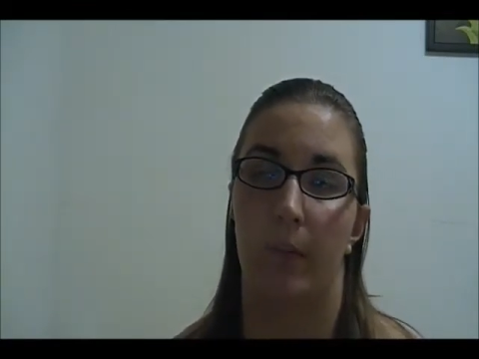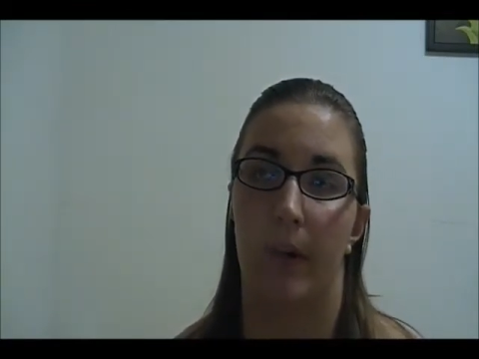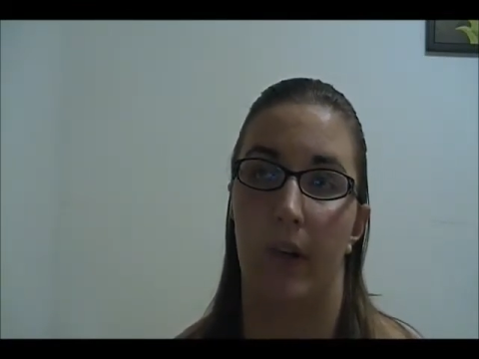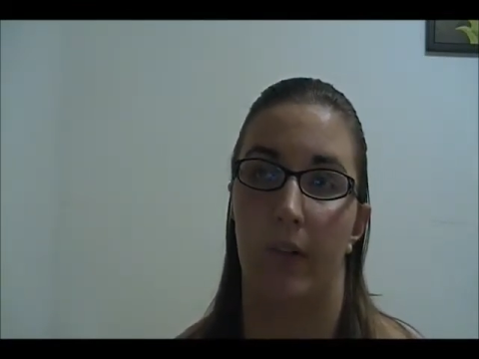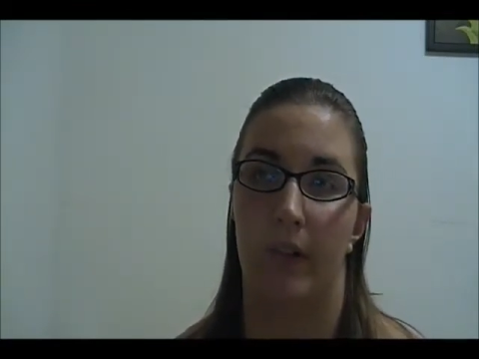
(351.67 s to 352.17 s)

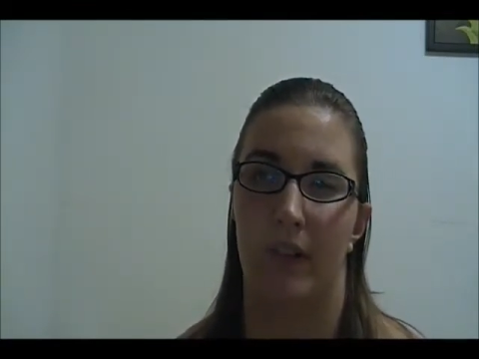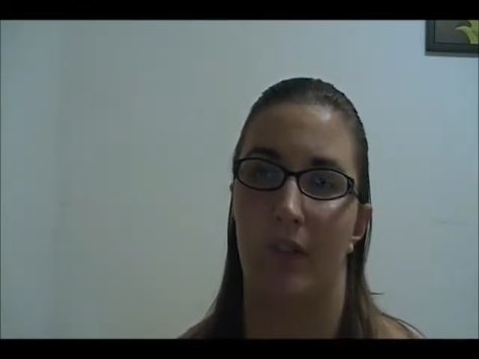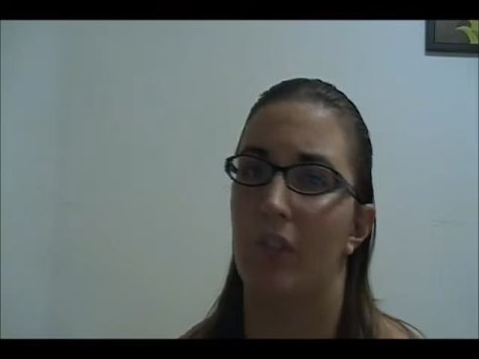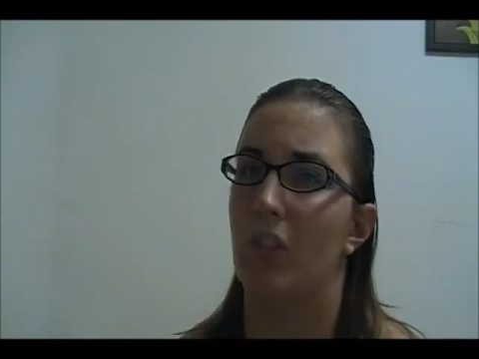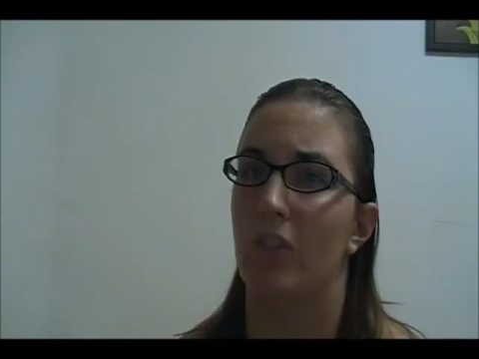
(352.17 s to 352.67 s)
but obviously
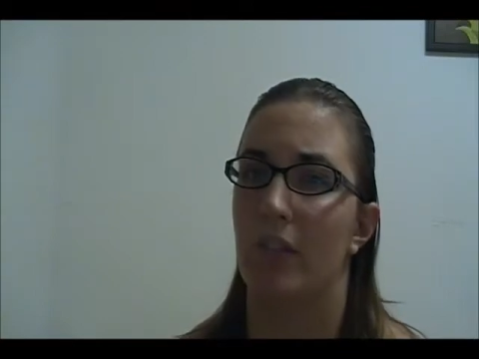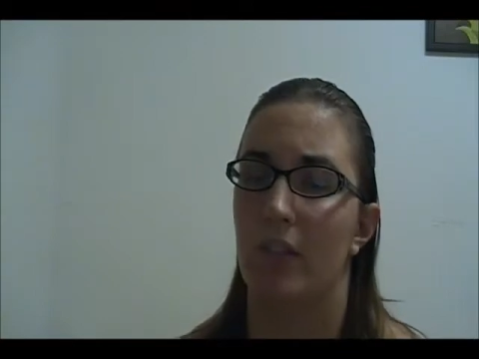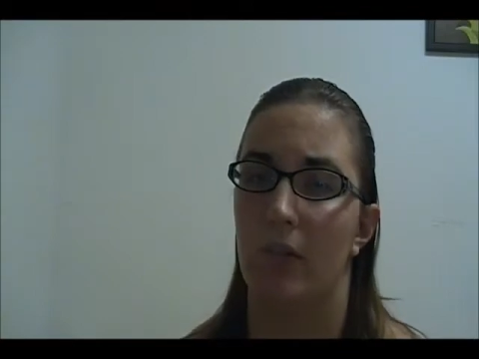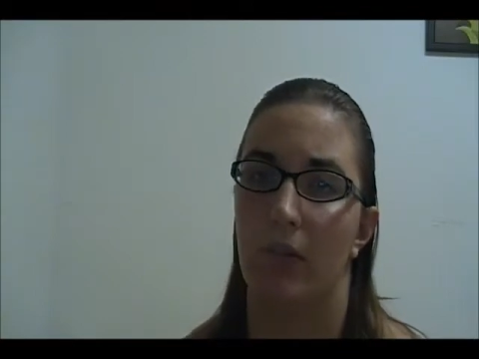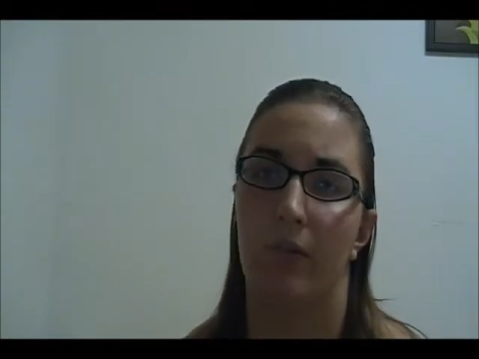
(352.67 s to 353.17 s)
if it turns
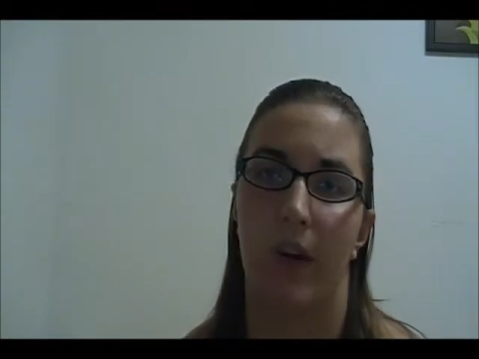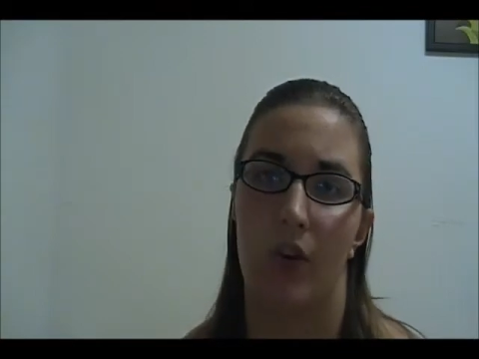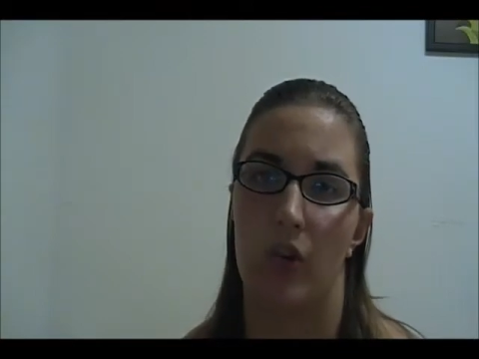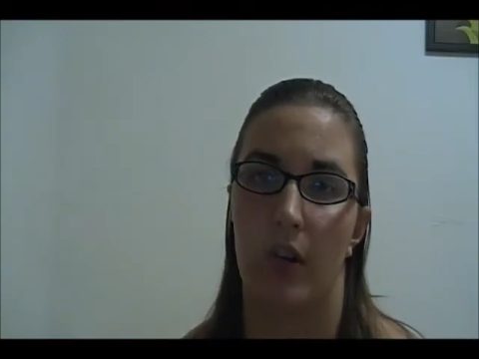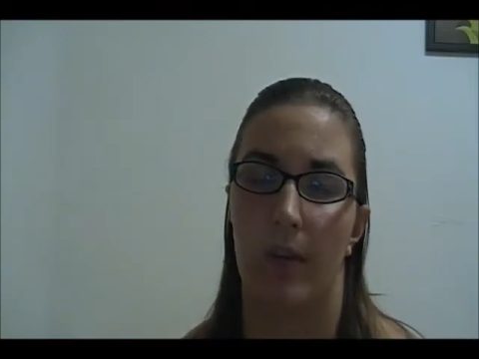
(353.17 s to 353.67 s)
into an
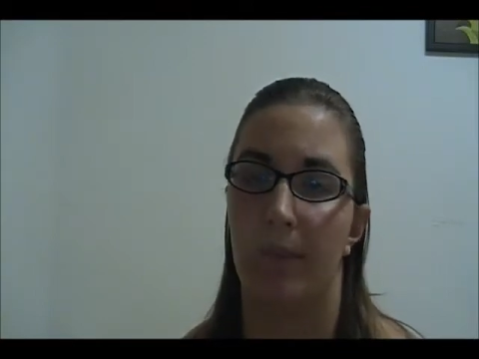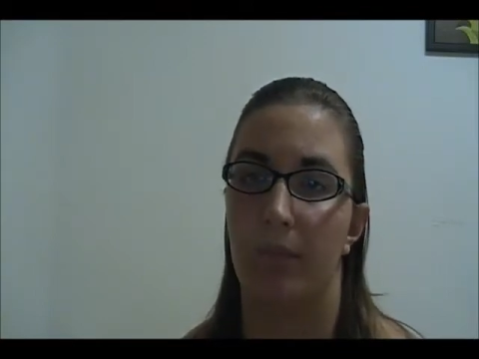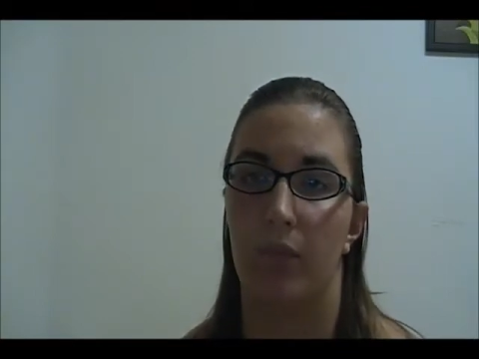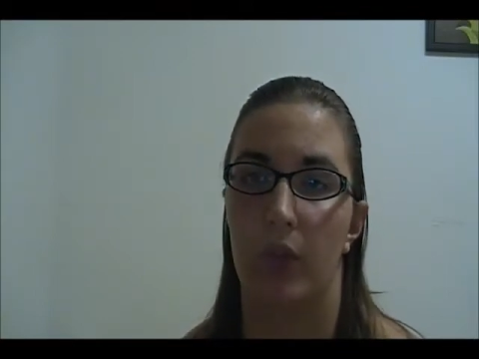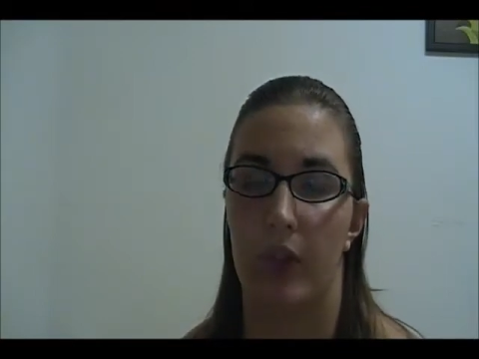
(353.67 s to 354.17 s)
infection,
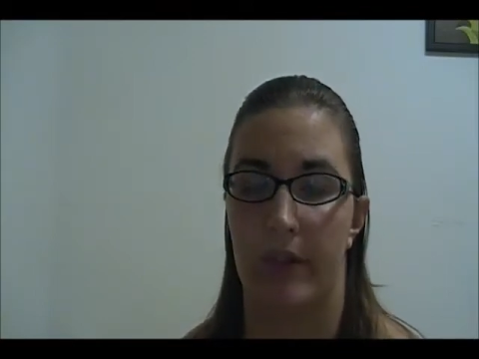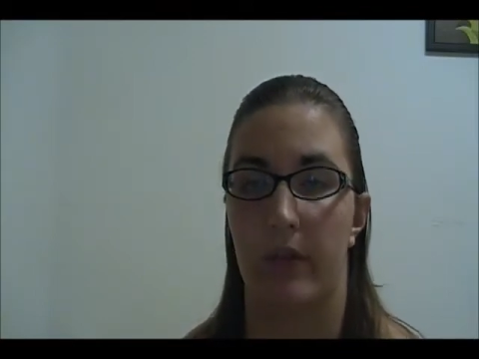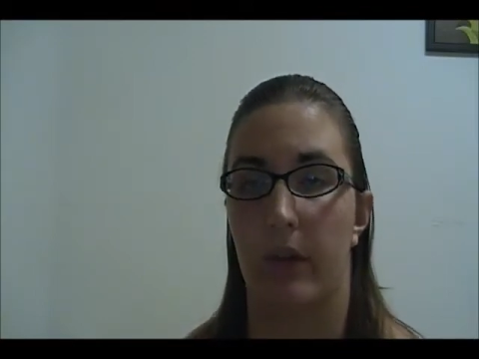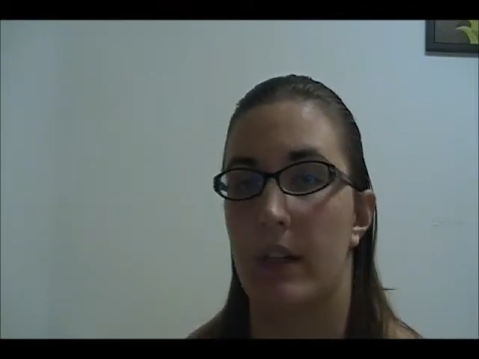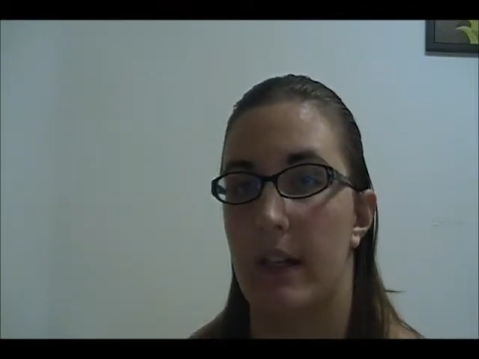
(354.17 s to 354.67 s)
then we're just
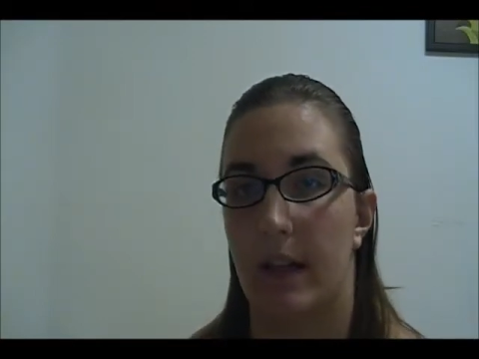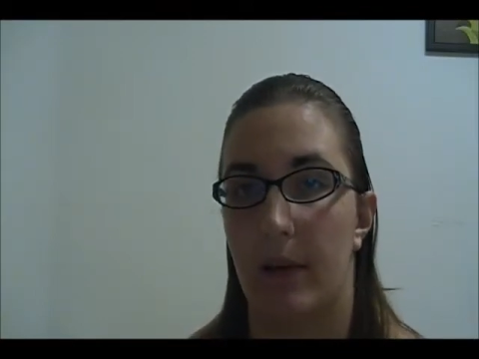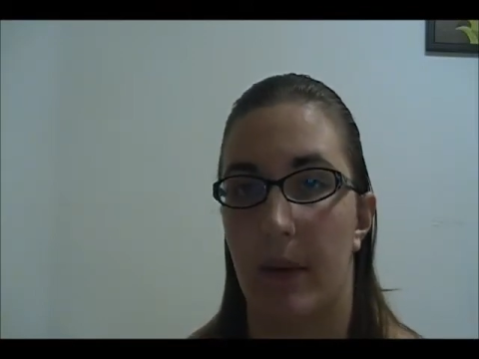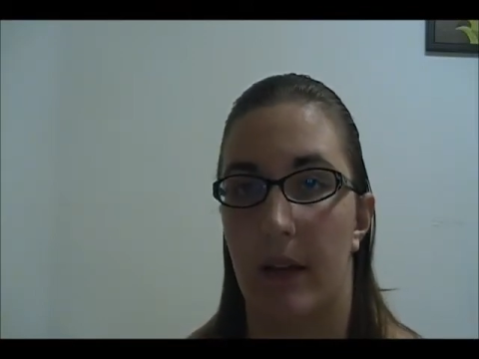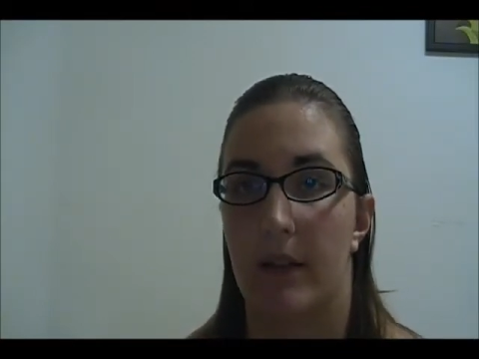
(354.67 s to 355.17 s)
going to take
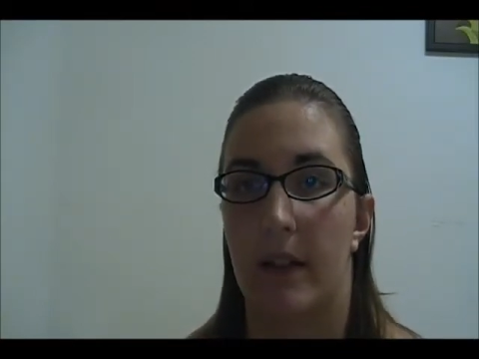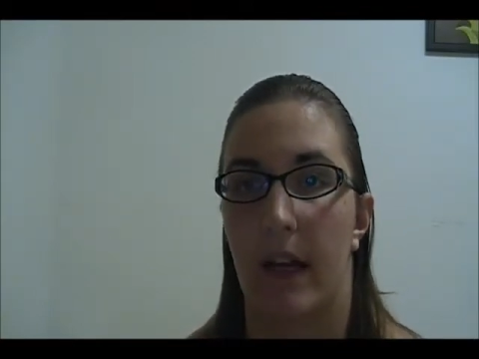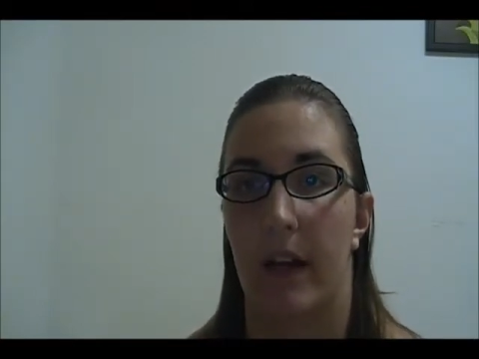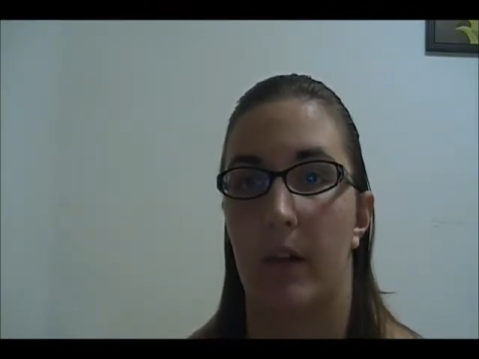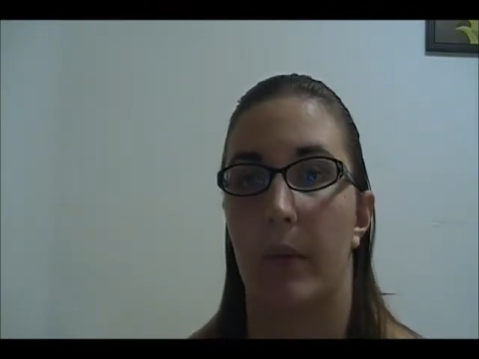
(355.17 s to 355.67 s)
them in to get
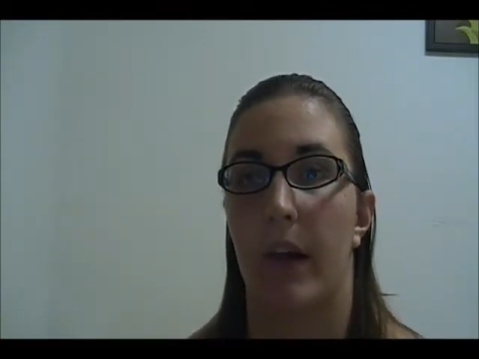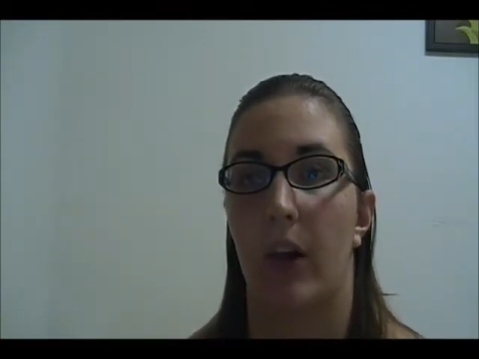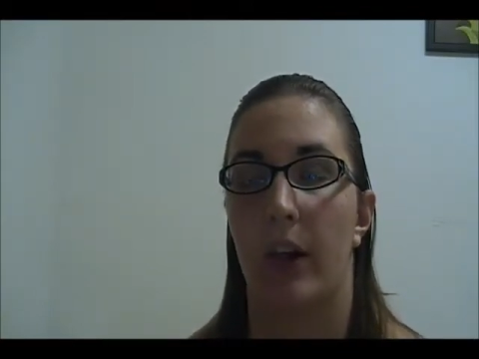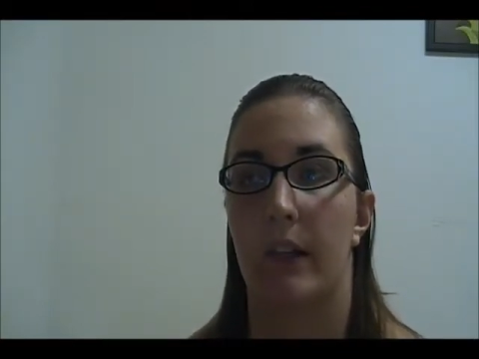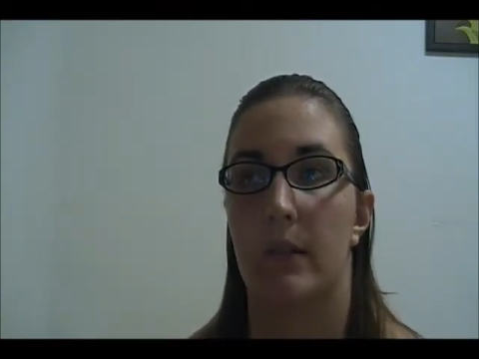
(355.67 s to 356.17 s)

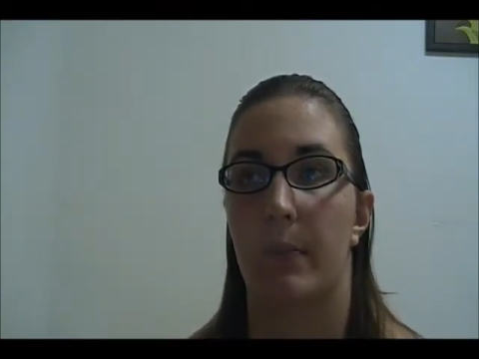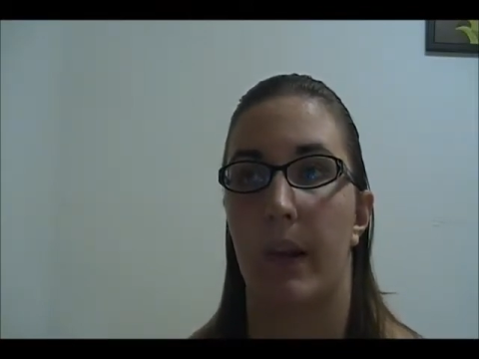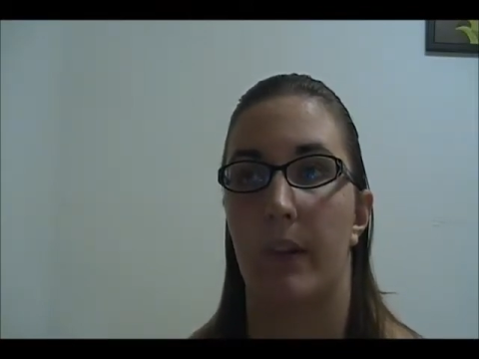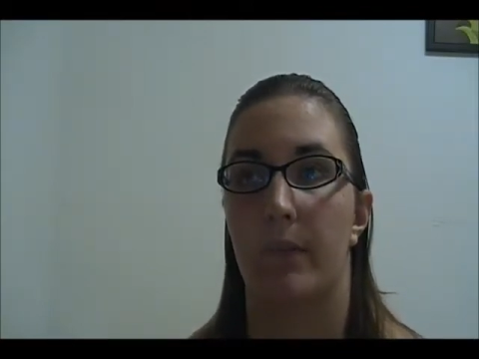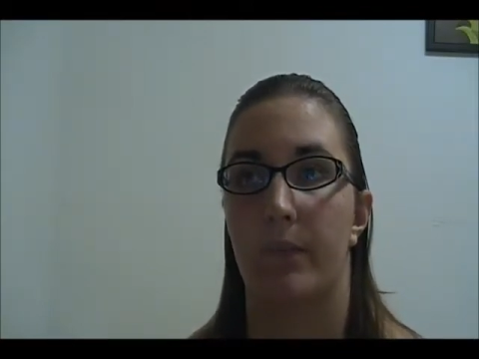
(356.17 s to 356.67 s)
antibiotics.
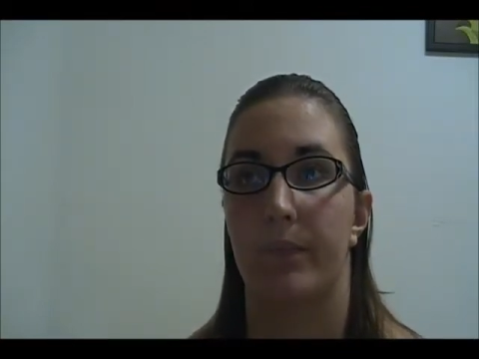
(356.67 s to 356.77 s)
But